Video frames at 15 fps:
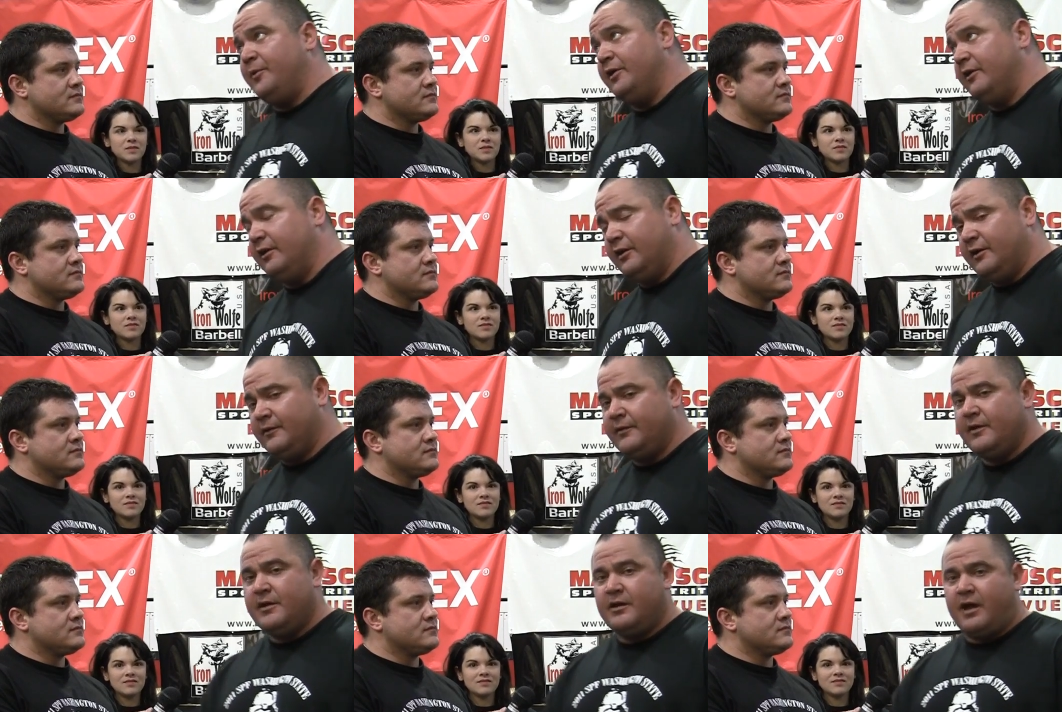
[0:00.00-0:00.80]
Speaker 1: putting the
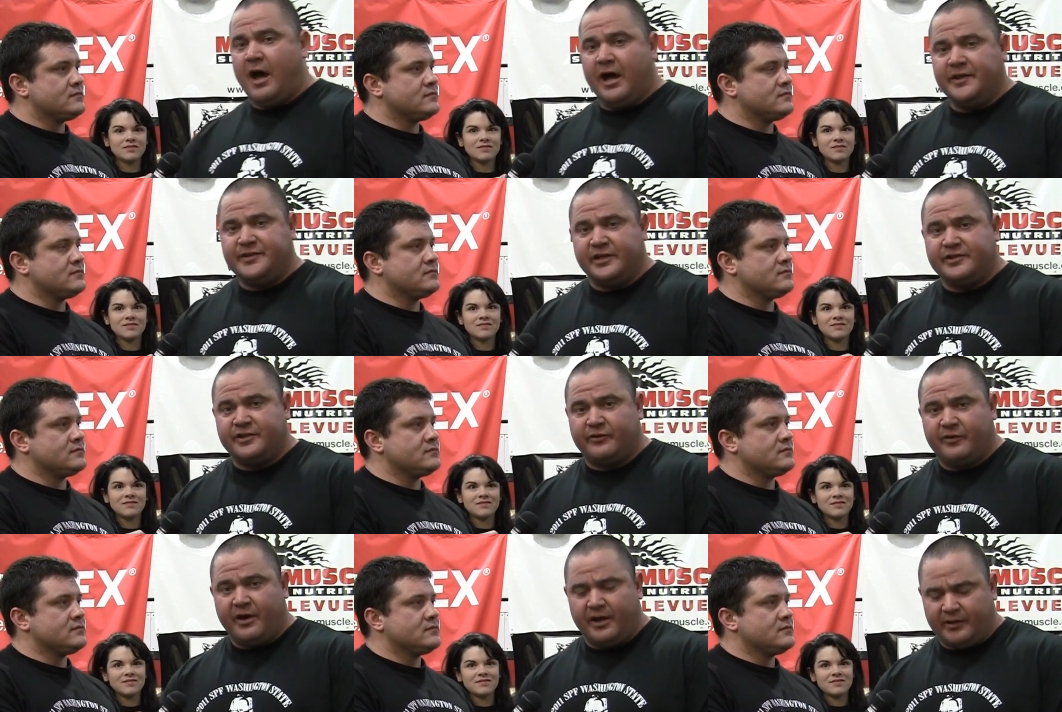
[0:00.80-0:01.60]
contest
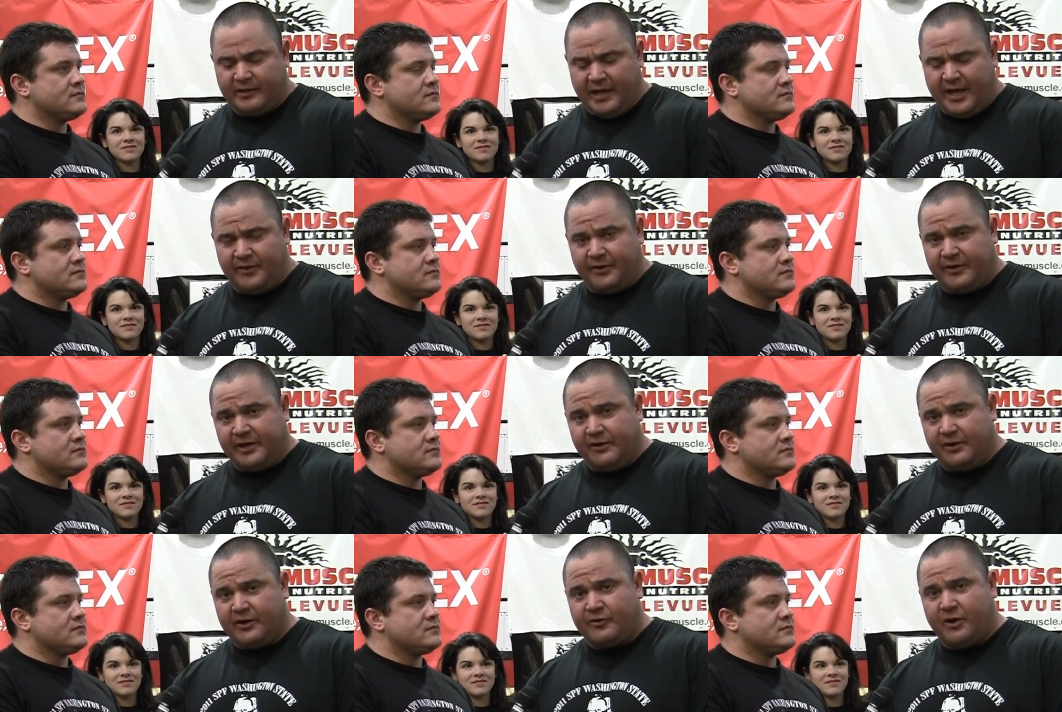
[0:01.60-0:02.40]
together
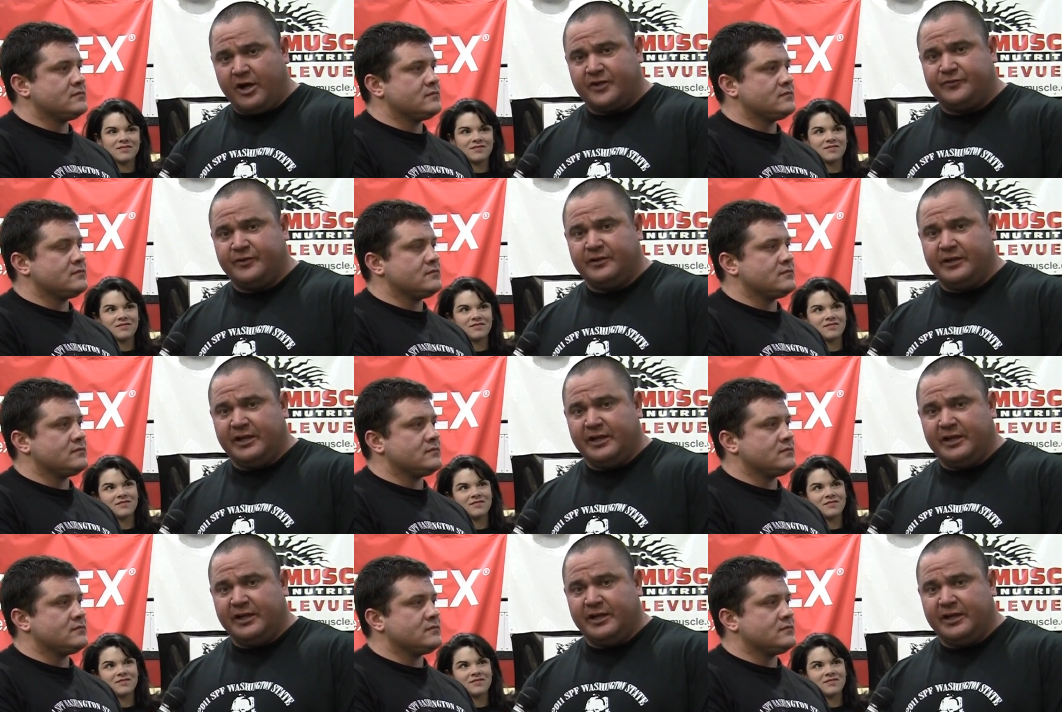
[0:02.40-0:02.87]
here at CrossFit